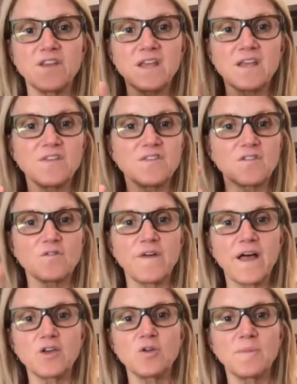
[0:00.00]
Dinky says,
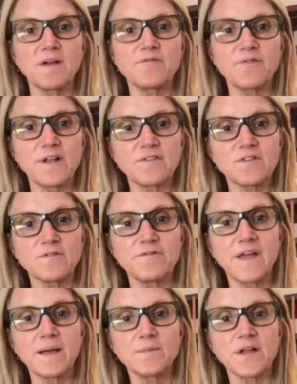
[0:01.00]
value my friends
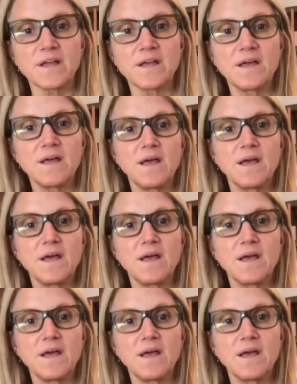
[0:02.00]
and family.